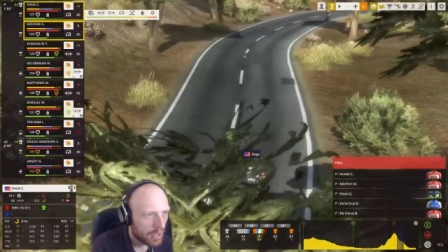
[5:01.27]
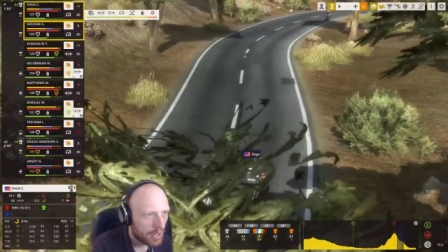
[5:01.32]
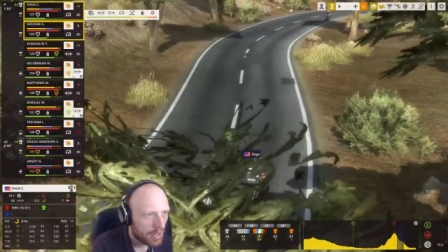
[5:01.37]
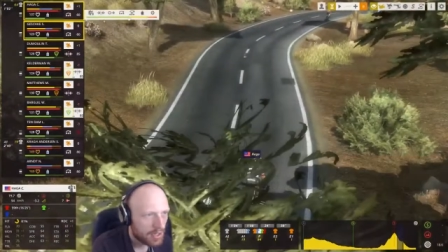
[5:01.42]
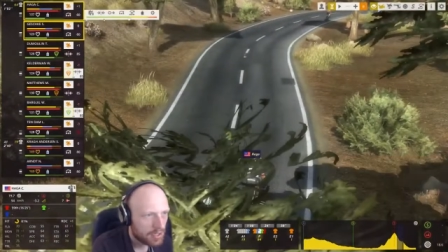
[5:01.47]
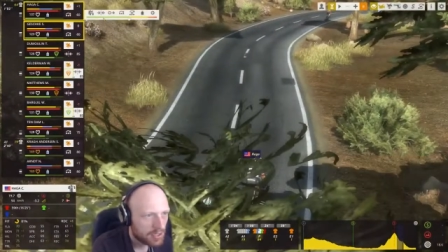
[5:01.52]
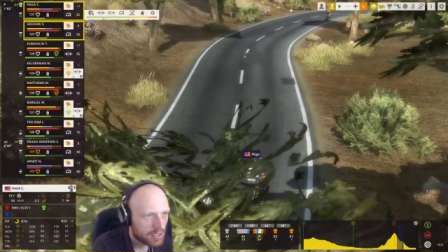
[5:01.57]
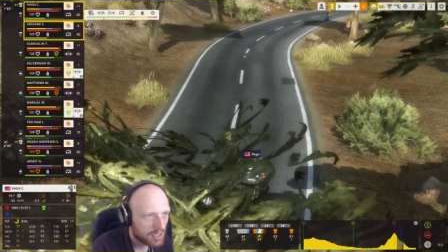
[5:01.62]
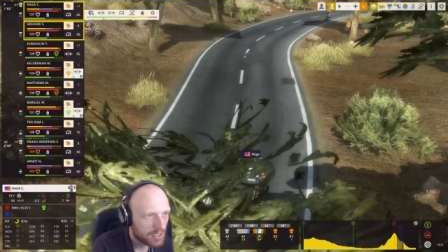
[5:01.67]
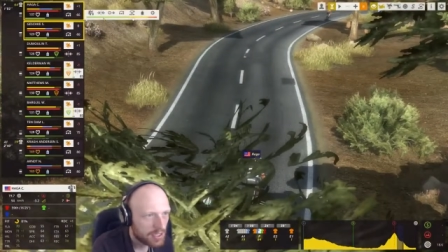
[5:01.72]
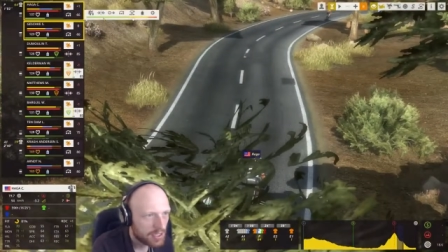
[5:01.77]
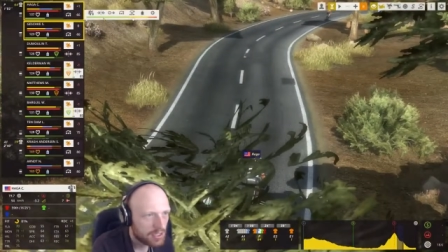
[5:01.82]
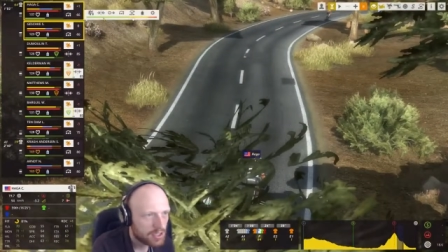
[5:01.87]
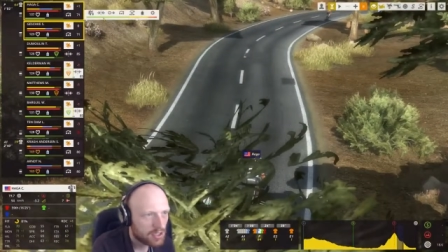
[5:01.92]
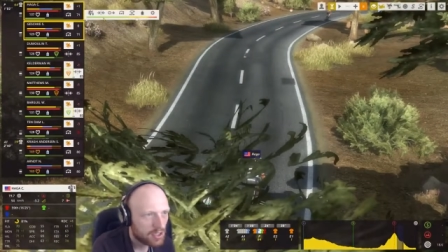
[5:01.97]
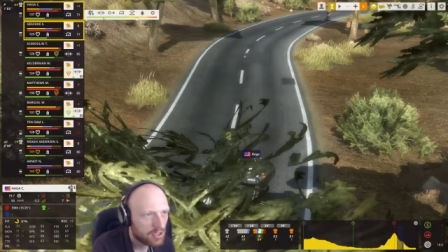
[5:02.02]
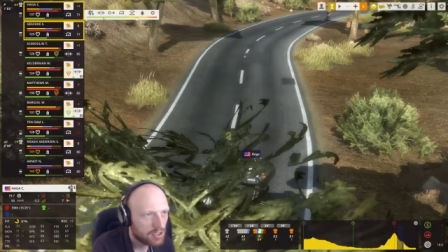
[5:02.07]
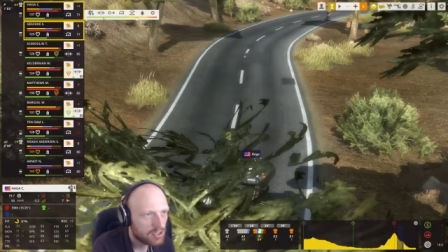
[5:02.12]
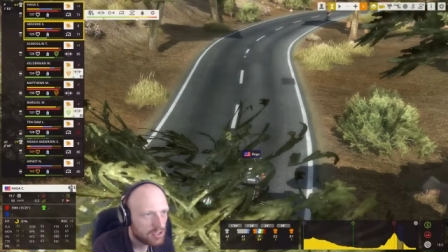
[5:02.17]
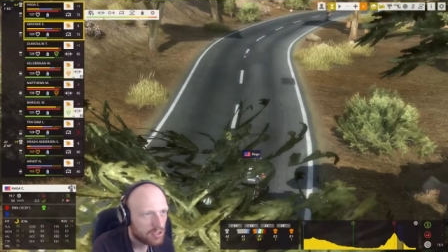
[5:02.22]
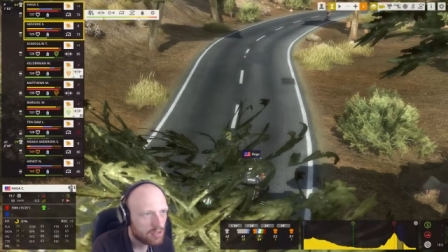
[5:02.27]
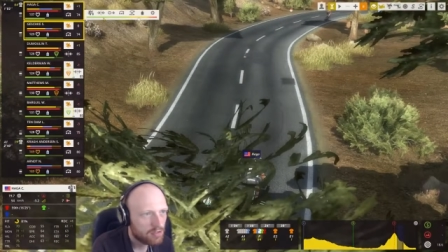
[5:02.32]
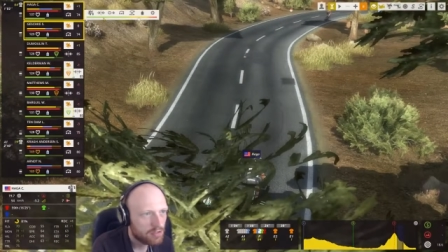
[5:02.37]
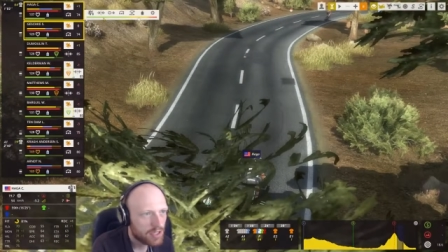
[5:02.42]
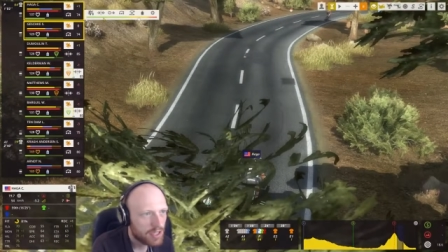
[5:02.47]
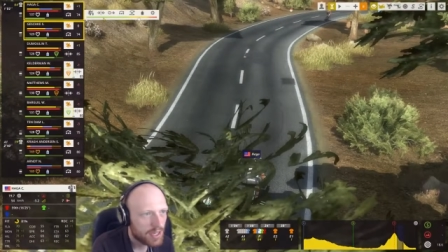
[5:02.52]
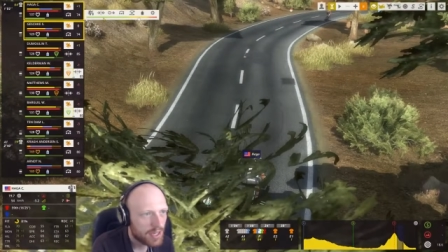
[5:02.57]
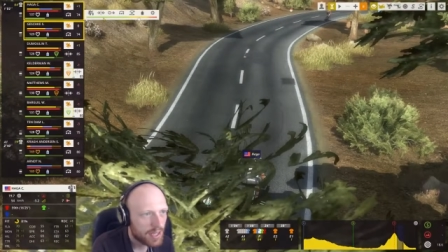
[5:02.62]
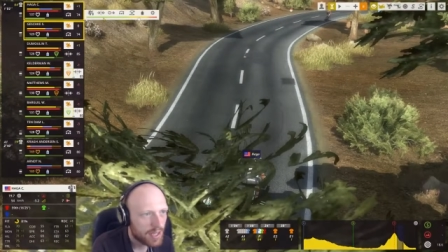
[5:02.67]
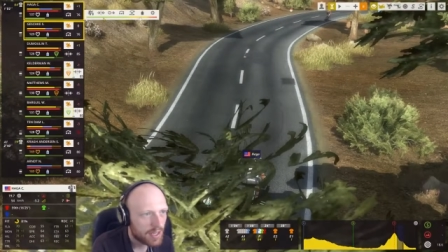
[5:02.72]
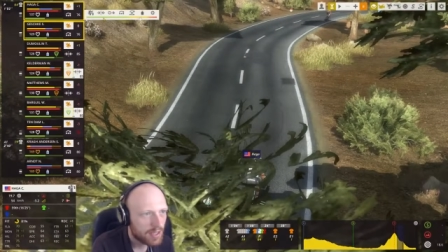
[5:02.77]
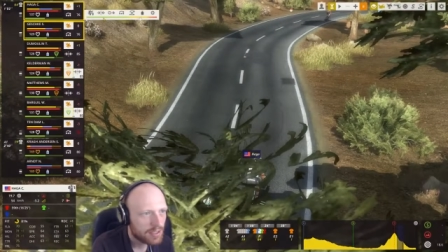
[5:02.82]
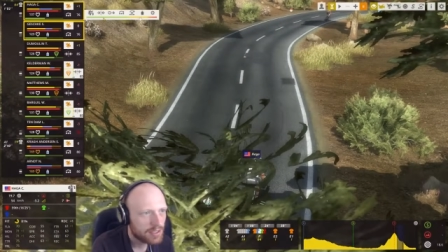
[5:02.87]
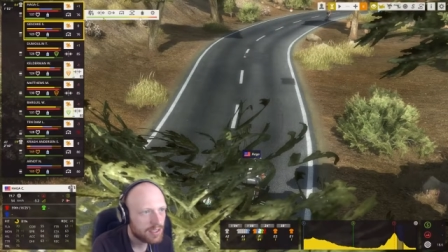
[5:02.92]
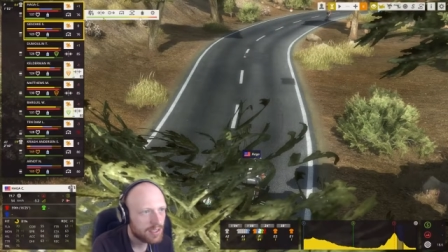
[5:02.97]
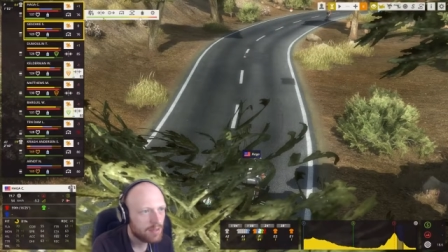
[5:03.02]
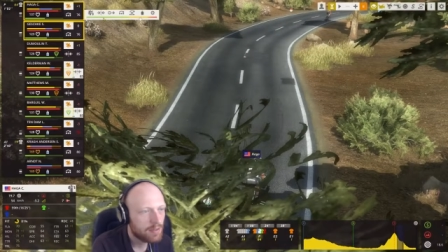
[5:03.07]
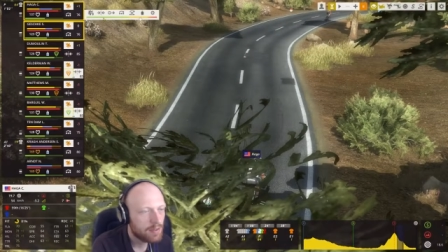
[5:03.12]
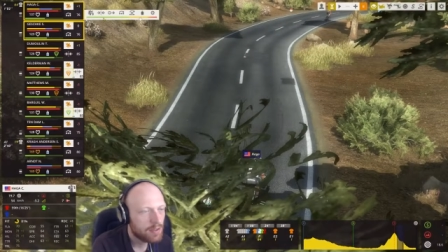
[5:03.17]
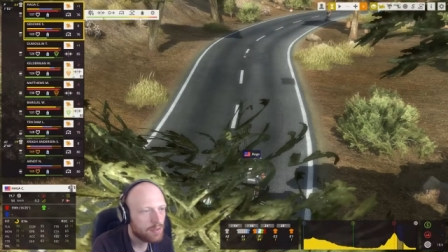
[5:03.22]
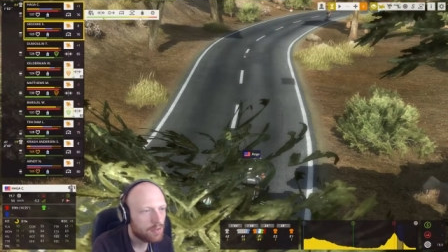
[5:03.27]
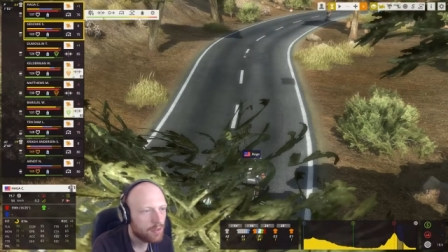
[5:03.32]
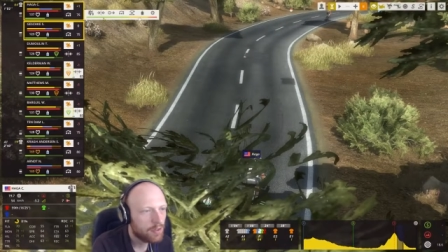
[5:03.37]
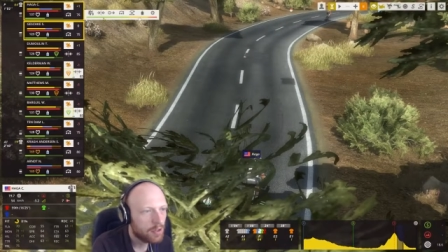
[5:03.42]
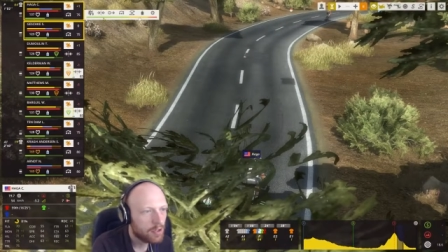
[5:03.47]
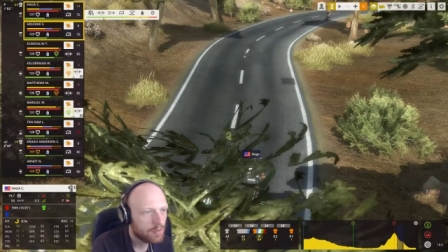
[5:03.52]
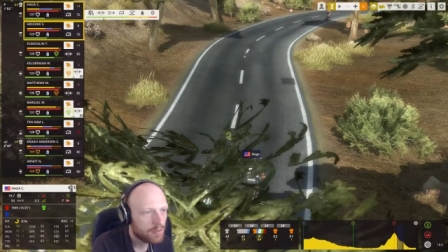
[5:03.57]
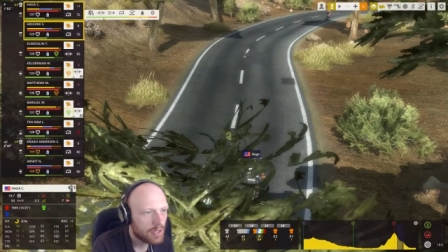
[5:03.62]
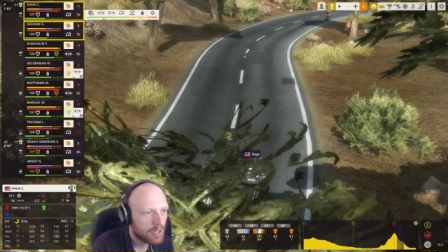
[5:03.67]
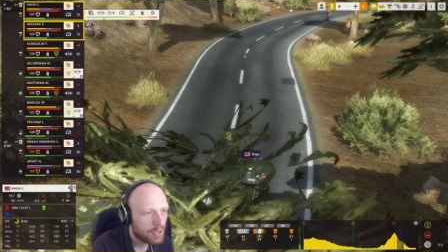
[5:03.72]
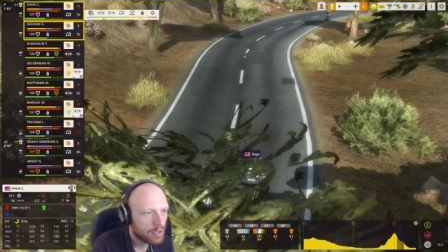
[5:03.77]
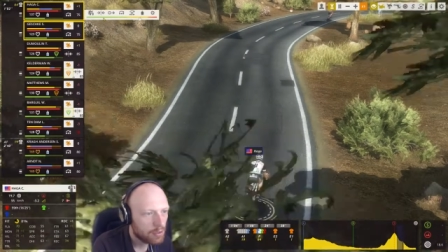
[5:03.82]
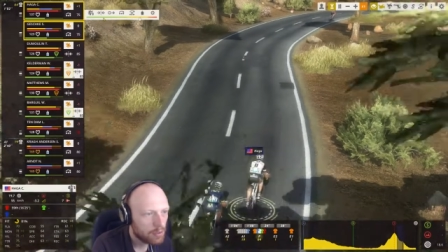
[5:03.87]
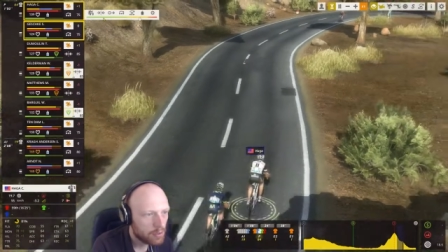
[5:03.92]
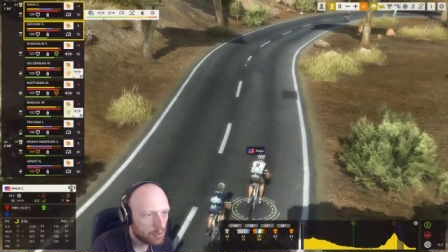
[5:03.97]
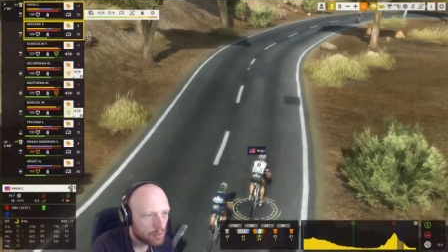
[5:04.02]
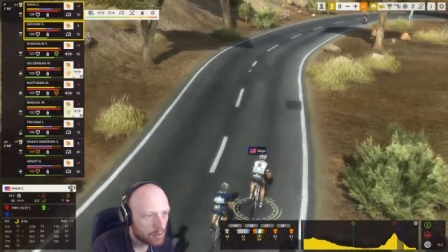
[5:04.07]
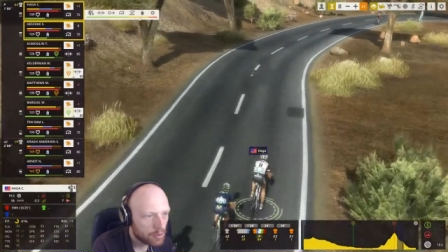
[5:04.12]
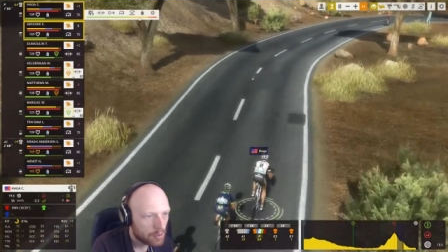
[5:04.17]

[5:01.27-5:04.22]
And let's get these guys to relay at 75 now.